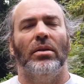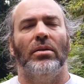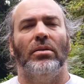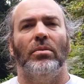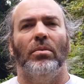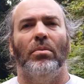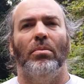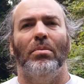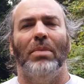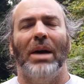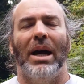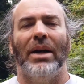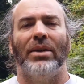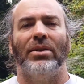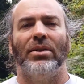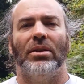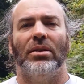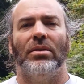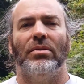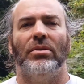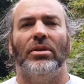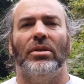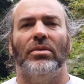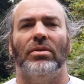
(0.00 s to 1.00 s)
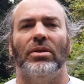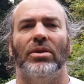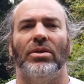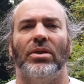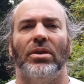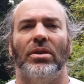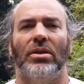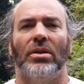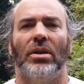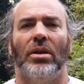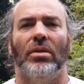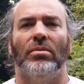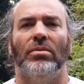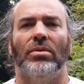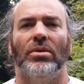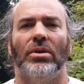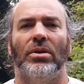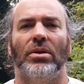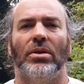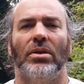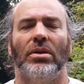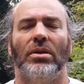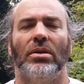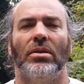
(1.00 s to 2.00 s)
Massive difference in
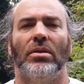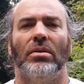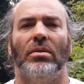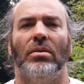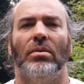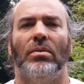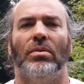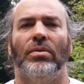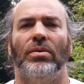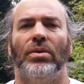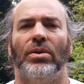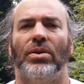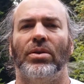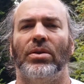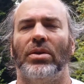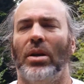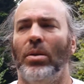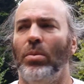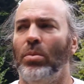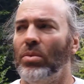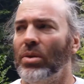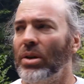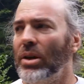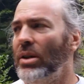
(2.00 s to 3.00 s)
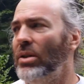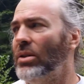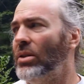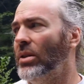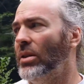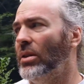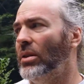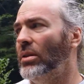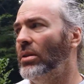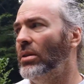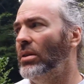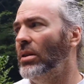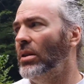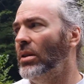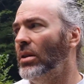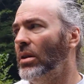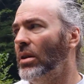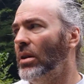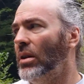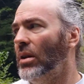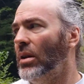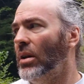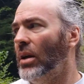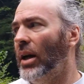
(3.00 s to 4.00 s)
comfort. For some reason,
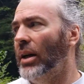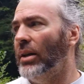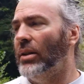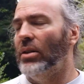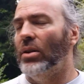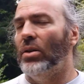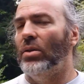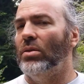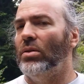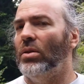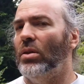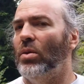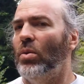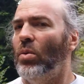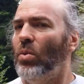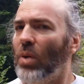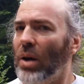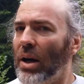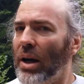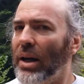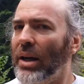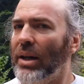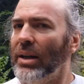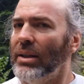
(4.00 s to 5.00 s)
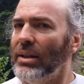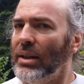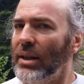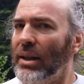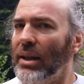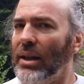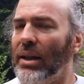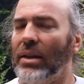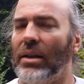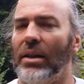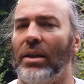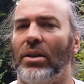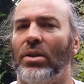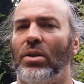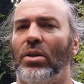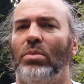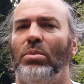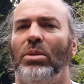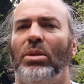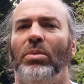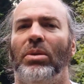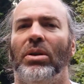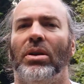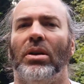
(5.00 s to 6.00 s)
I don't know why yet, it could
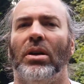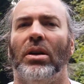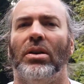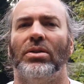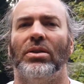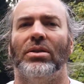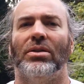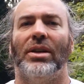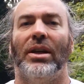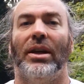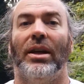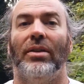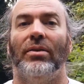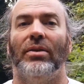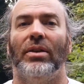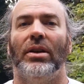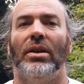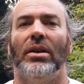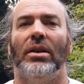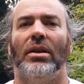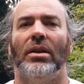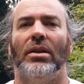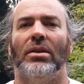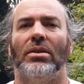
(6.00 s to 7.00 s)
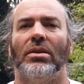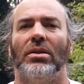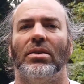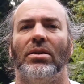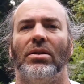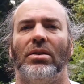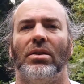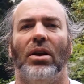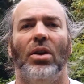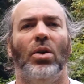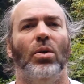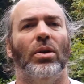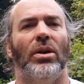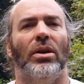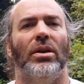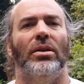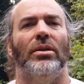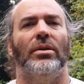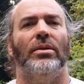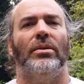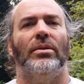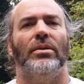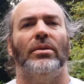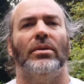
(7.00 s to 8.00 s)
be because it's heavy, it's slower.
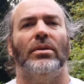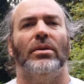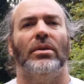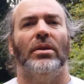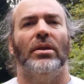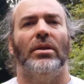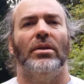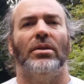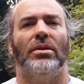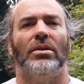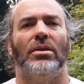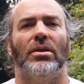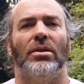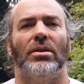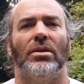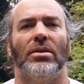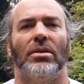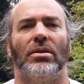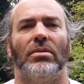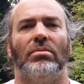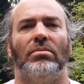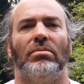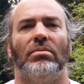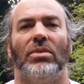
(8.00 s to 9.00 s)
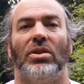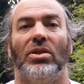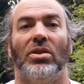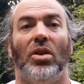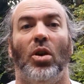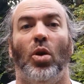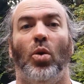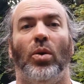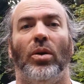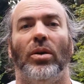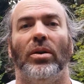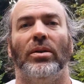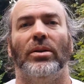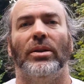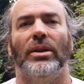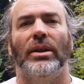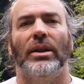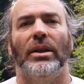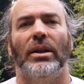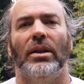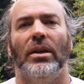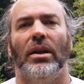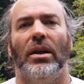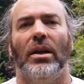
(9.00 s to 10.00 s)
It's just slower,
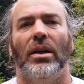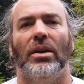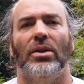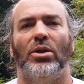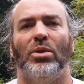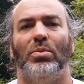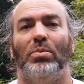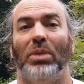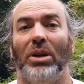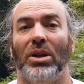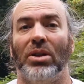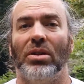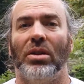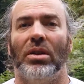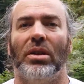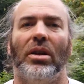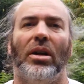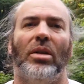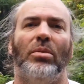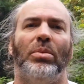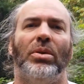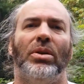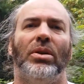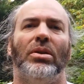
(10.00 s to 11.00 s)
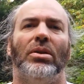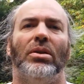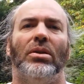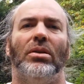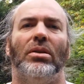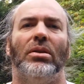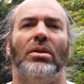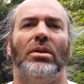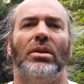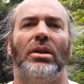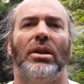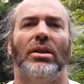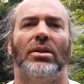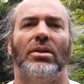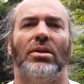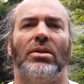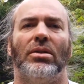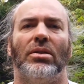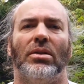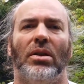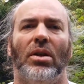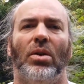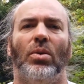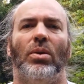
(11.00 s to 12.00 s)
especially uphill, it's
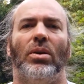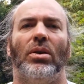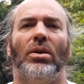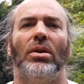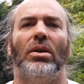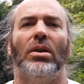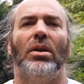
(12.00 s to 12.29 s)
slower.